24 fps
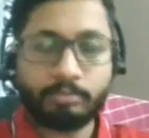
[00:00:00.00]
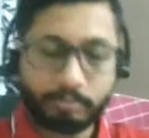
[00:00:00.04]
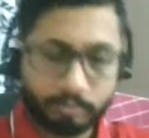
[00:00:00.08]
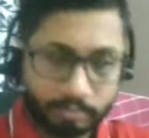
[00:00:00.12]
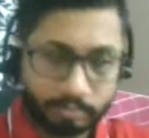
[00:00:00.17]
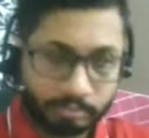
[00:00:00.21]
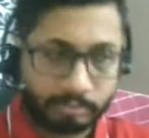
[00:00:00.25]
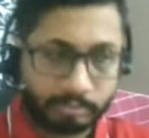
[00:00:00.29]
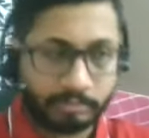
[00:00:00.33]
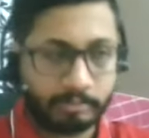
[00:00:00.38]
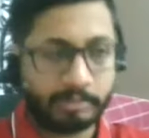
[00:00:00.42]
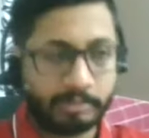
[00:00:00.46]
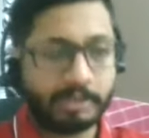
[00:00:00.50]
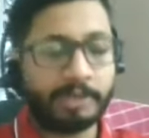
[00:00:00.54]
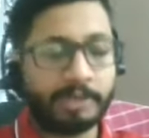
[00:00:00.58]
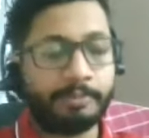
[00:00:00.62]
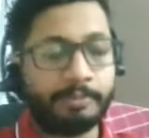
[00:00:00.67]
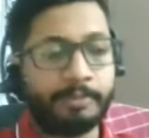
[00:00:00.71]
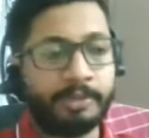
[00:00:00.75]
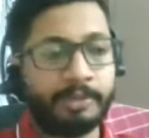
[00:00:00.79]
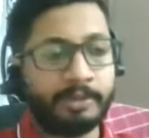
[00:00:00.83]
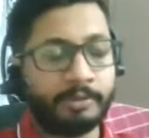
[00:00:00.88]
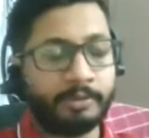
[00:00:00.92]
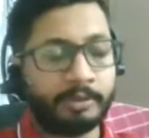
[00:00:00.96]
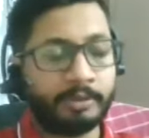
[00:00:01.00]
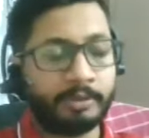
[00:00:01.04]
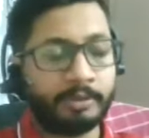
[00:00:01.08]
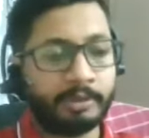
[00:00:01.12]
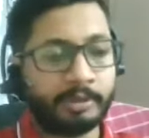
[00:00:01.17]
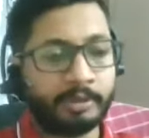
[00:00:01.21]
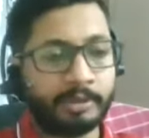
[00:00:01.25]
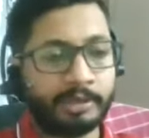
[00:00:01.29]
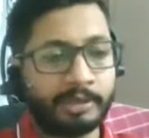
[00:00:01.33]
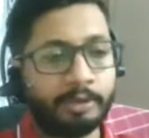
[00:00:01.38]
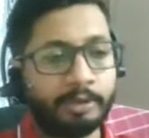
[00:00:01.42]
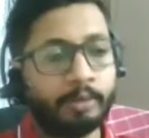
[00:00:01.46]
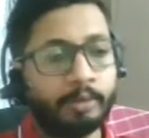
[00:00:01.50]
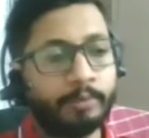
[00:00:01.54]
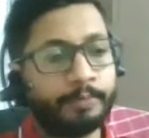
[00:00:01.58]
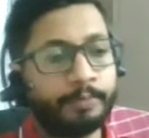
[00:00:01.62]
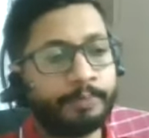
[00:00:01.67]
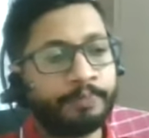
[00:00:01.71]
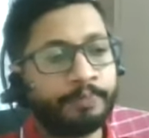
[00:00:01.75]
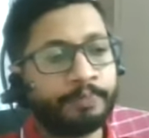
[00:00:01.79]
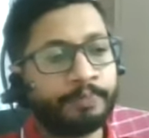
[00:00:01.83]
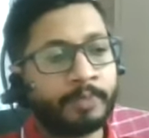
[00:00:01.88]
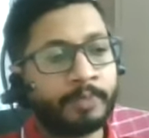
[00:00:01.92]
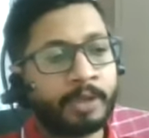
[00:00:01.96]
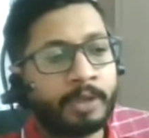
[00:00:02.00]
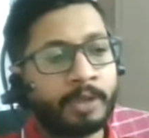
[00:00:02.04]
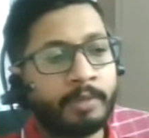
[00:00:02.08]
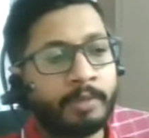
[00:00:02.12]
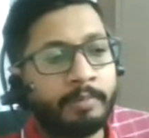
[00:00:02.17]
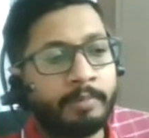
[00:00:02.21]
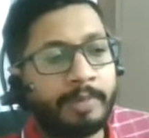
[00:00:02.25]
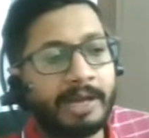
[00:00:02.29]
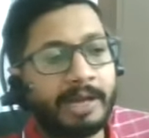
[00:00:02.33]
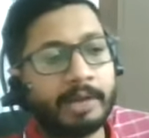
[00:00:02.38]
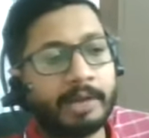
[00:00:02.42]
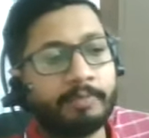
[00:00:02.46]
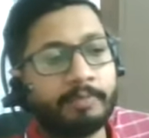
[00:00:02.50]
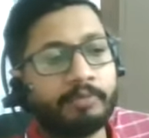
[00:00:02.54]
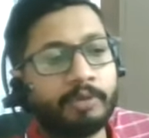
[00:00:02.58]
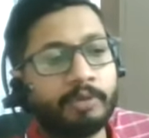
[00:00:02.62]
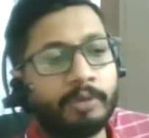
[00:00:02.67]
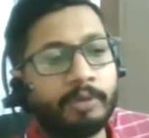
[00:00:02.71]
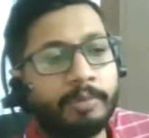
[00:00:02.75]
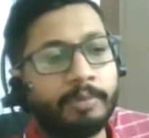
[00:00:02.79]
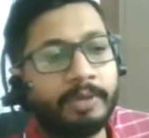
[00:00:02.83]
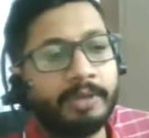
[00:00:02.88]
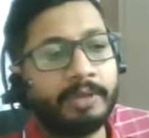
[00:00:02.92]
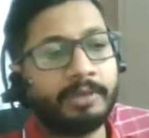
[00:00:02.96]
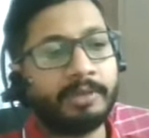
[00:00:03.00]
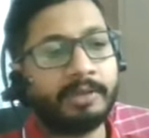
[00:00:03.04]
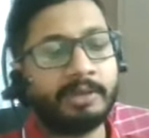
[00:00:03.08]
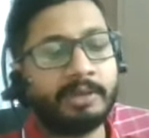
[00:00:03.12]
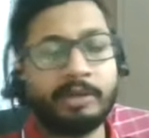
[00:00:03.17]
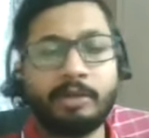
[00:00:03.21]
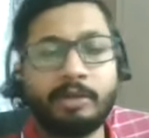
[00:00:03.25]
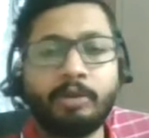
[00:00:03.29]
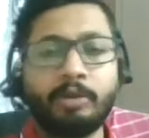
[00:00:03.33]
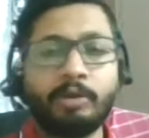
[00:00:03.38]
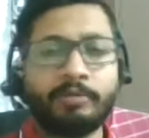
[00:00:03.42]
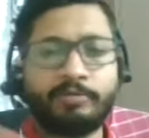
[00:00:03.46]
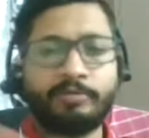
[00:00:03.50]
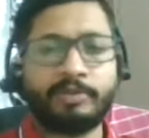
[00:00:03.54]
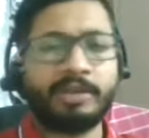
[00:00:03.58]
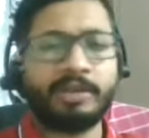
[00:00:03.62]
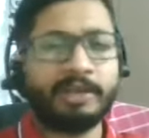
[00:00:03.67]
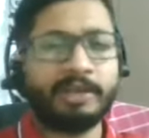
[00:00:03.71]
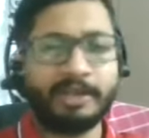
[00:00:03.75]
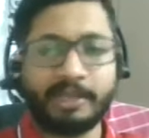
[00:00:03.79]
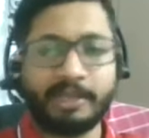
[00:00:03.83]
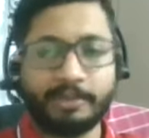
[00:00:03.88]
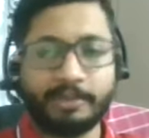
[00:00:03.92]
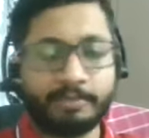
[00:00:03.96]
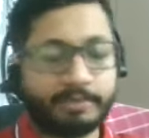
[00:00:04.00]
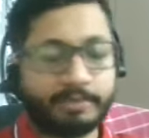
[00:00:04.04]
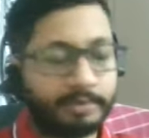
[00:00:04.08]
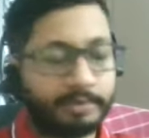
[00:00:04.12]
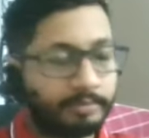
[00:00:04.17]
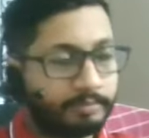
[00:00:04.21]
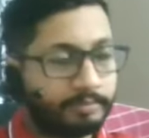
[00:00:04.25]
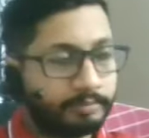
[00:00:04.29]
let me tell you. Backups will be generally of 3 types.